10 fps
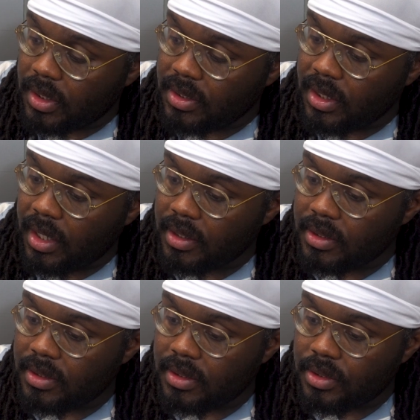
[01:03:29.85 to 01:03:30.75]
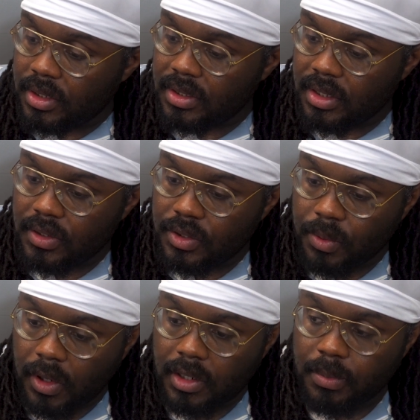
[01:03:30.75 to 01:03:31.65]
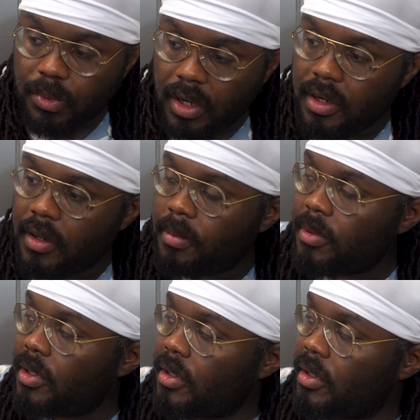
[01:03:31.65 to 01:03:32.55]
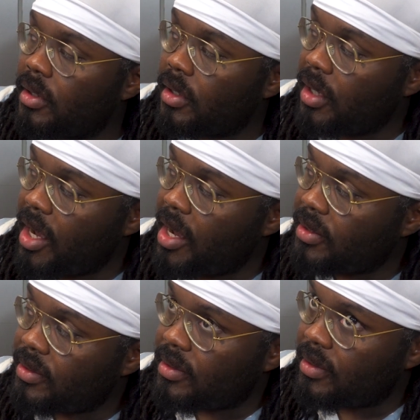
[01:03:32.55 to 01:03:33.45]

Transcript: Tracy Ellis Ross brought it up in the last.